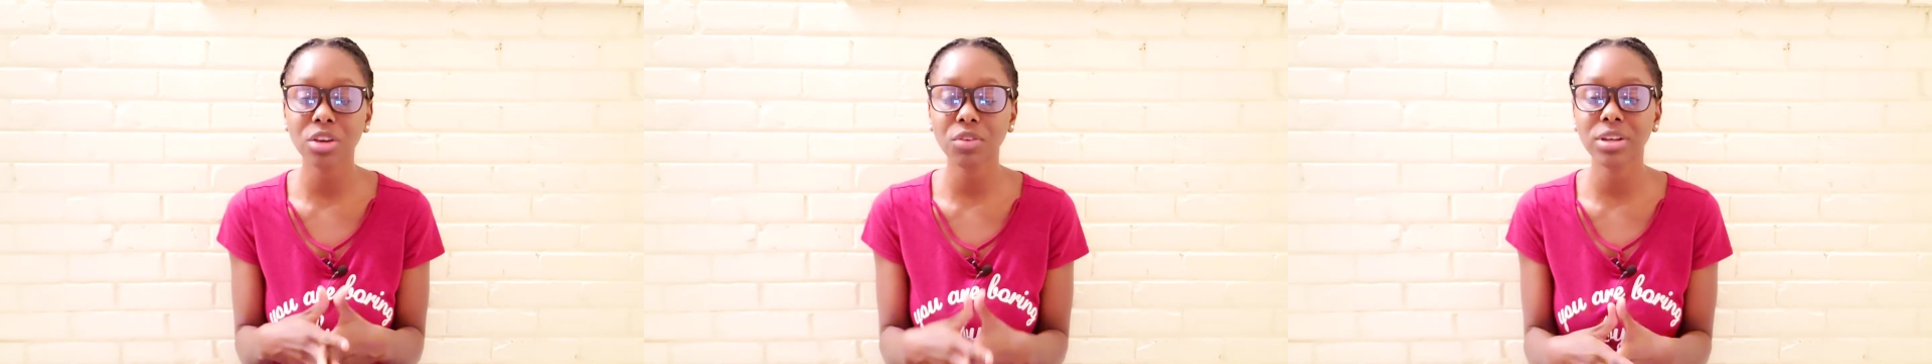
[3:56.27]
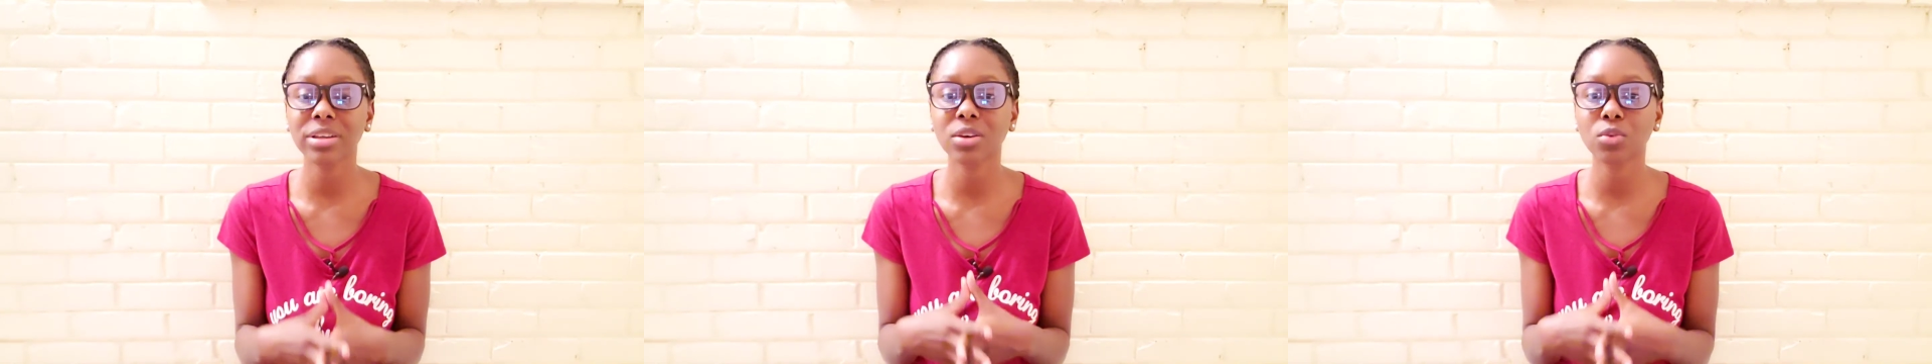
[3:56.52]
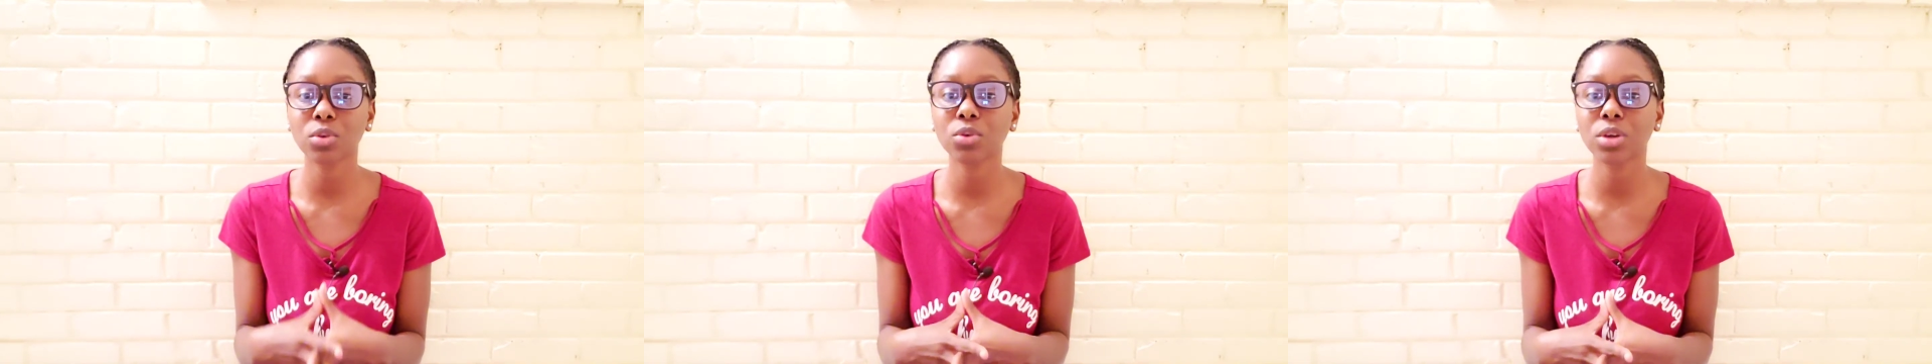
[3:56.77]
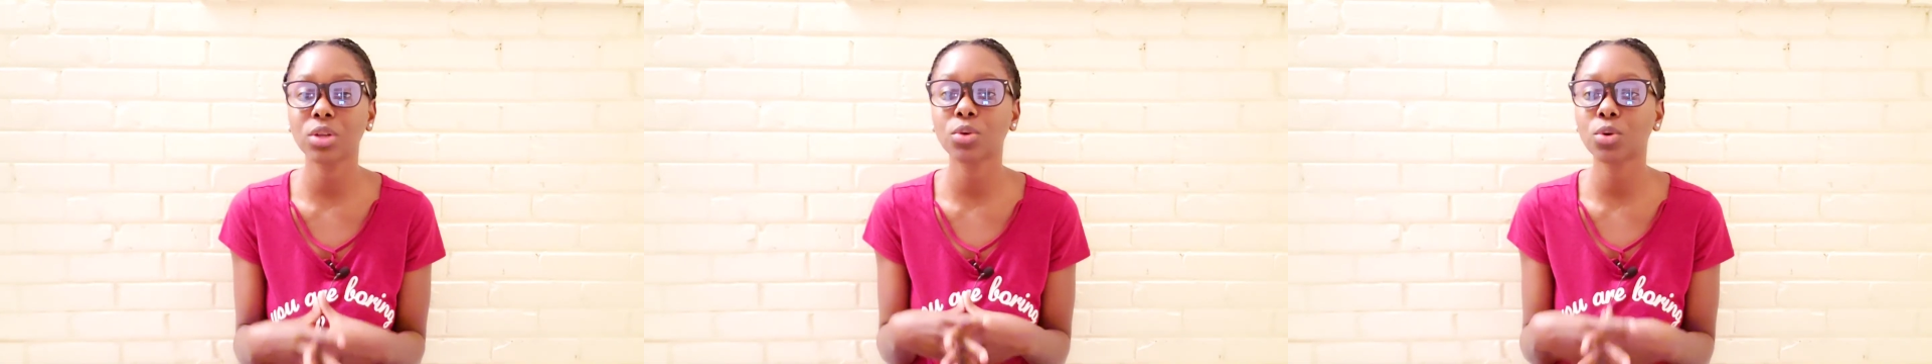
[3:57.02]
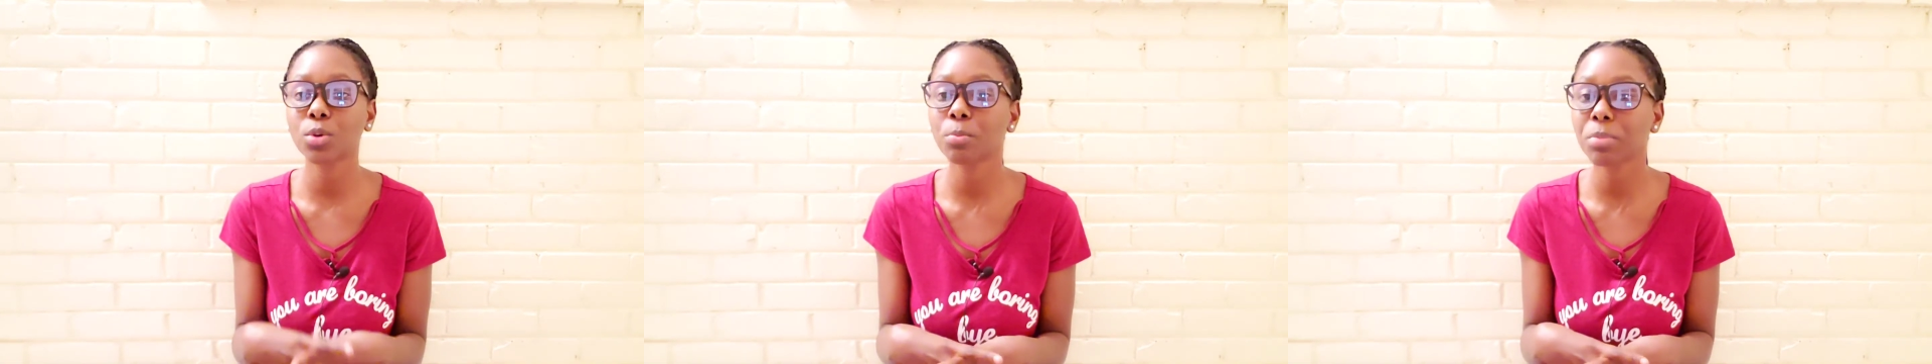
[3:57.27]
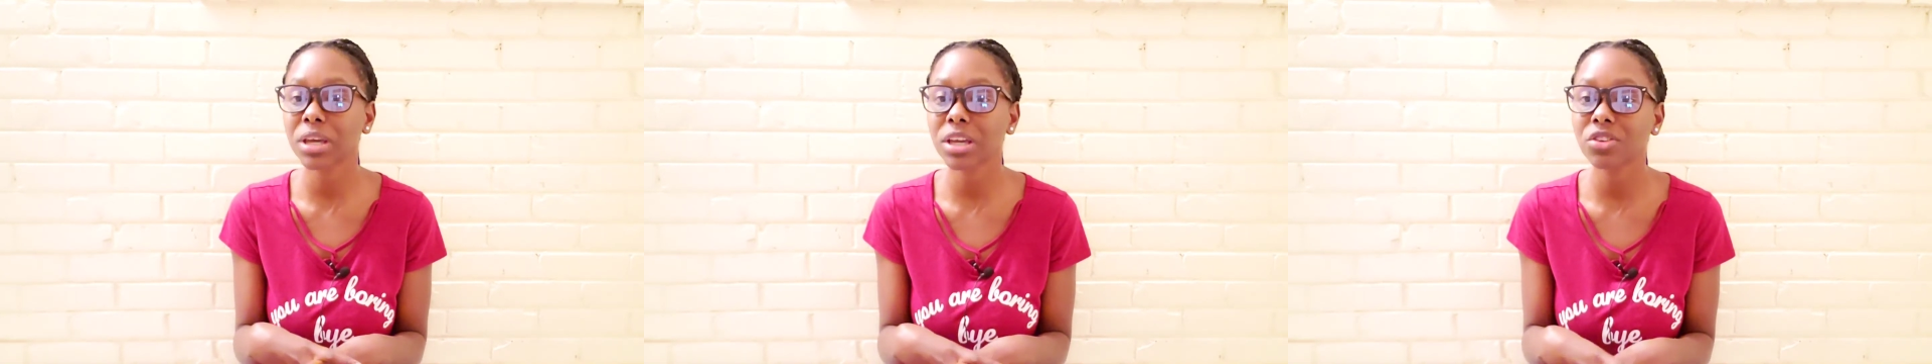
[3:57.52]
to create a good looking home
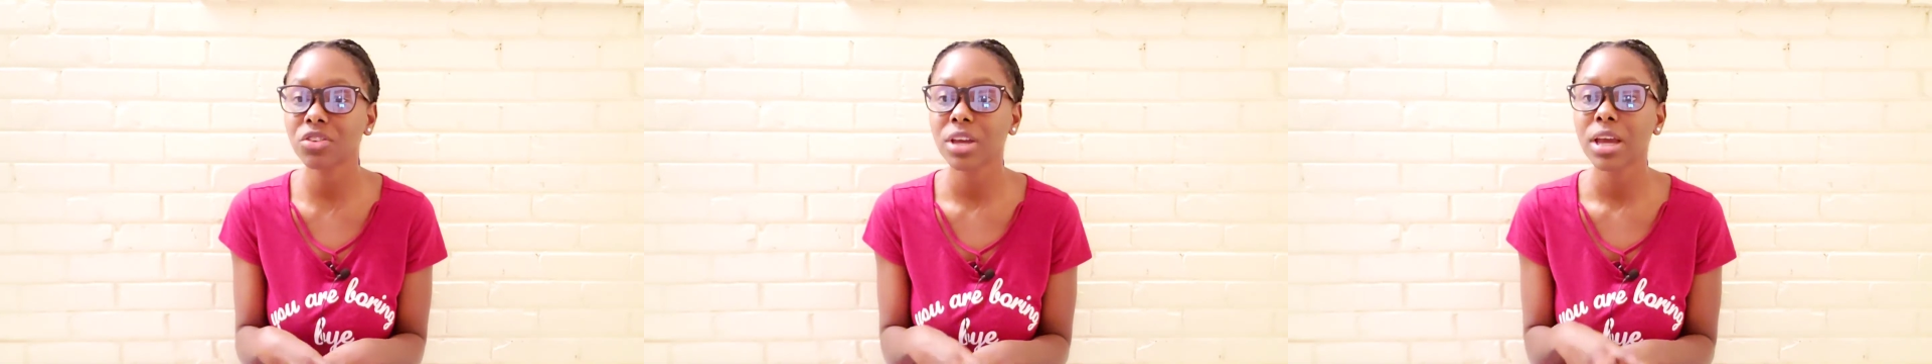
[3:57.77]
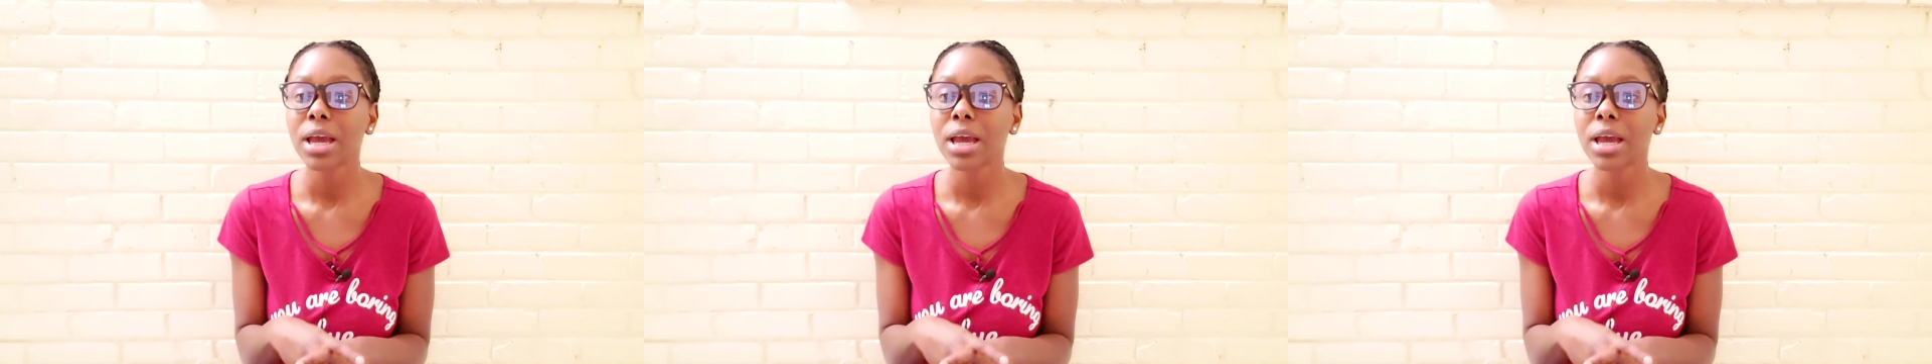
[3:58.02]
page.